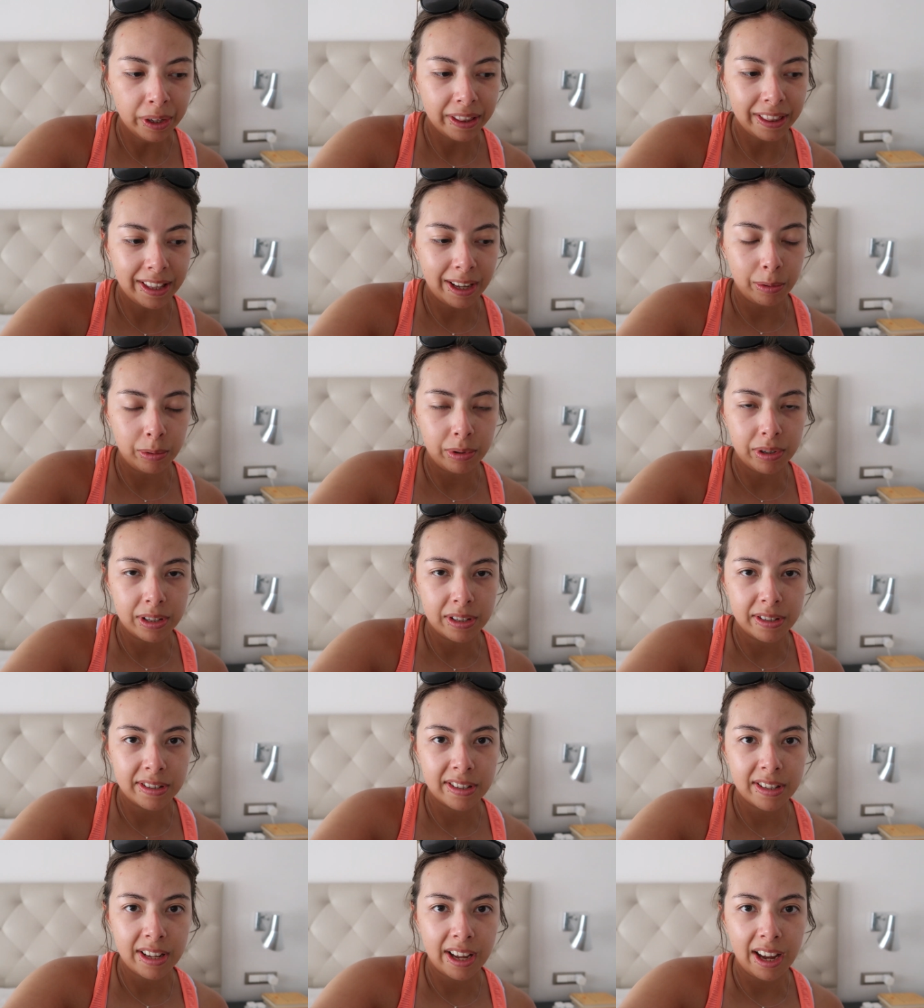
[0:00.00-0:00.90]
There
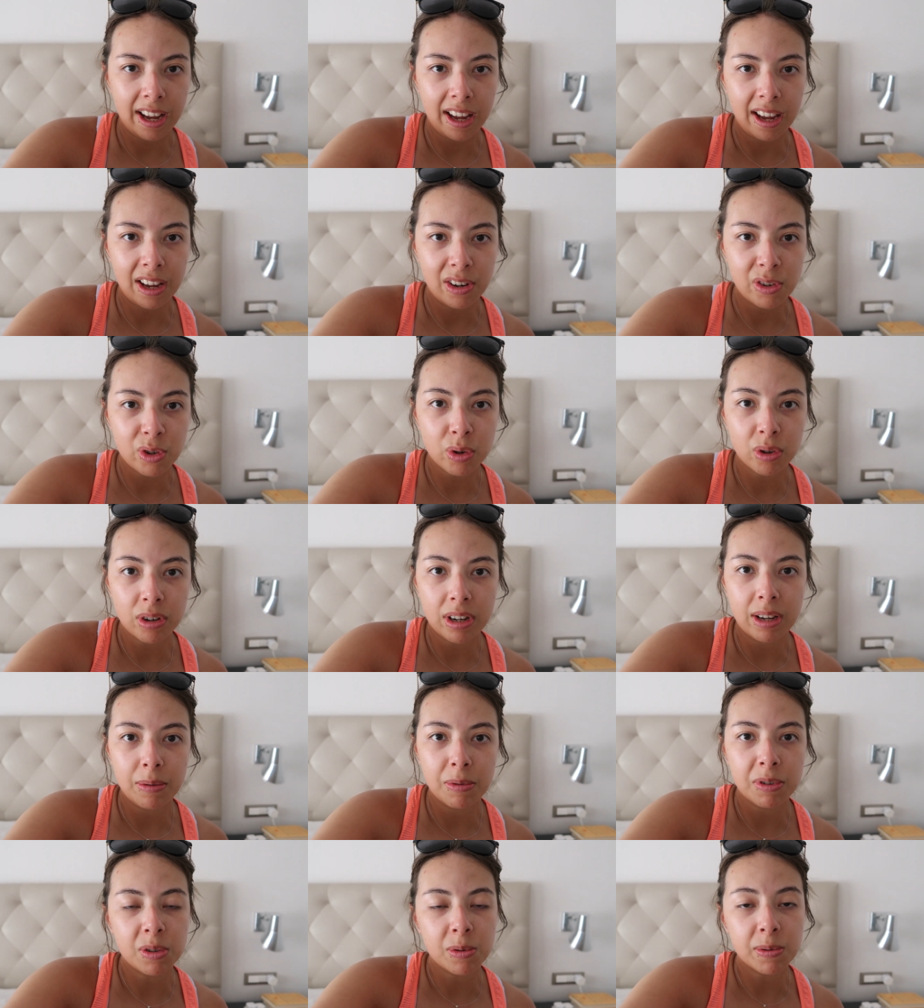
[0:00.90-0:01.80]
was a
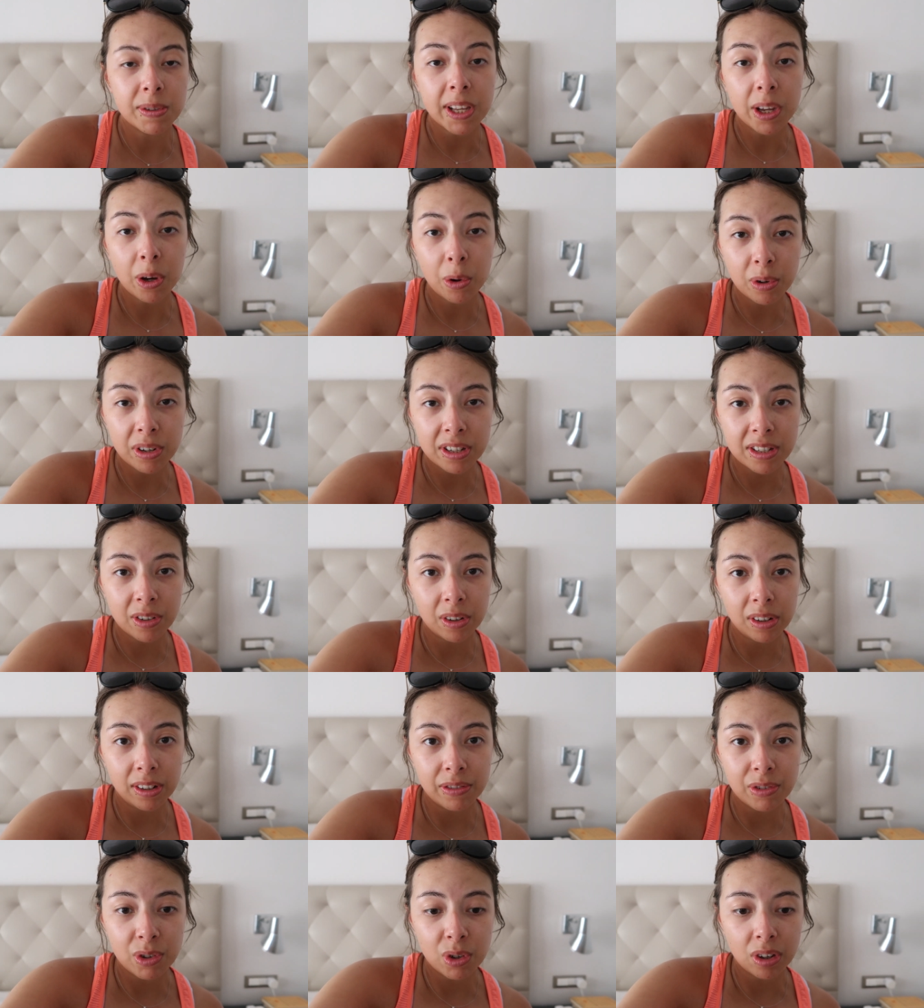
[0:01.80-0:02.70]
tree which was the oldest
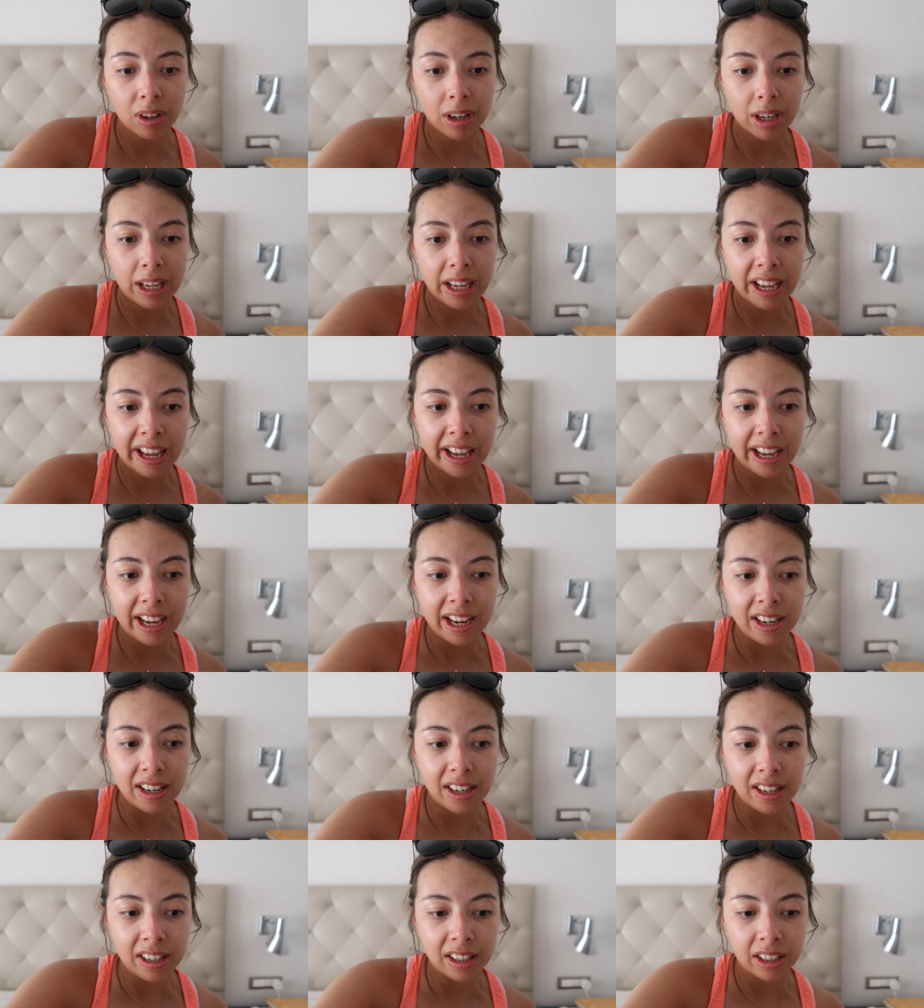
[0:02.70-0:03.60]
olive tree
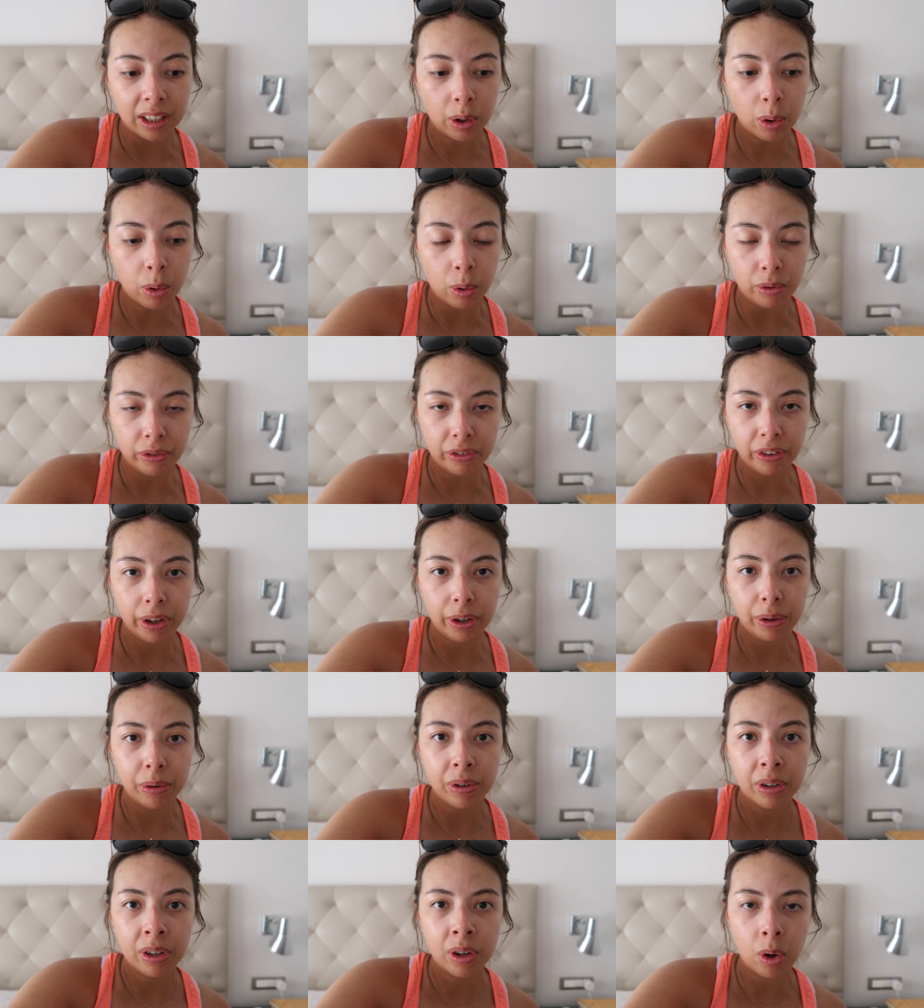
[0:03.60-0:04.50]
in
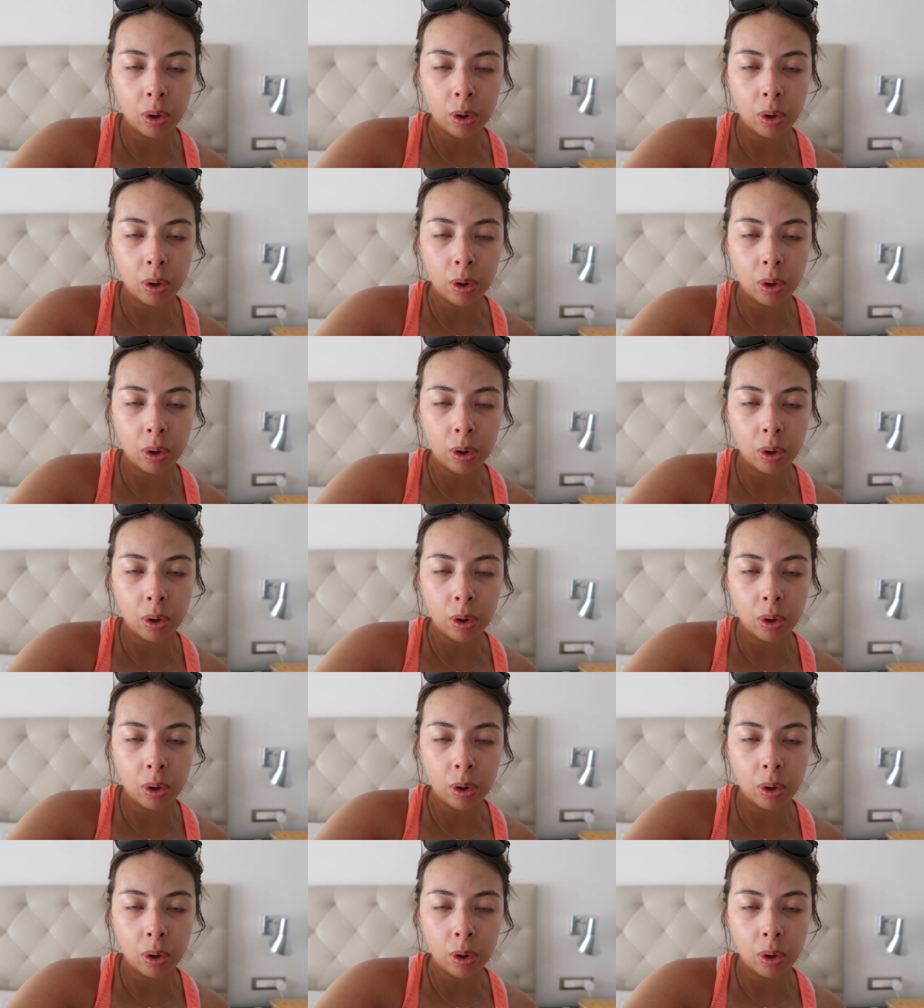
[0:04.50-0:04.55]
Corfu